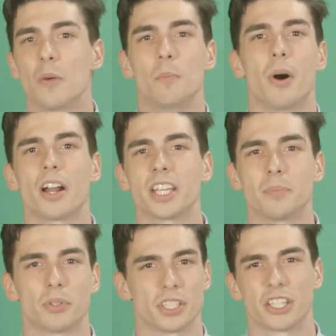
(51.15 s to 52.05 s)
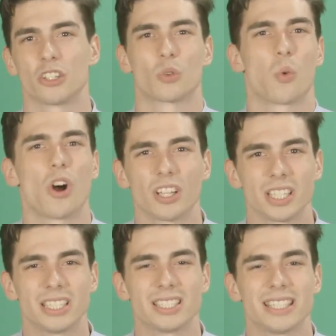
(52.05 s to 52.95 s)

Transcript: body, particular qualities,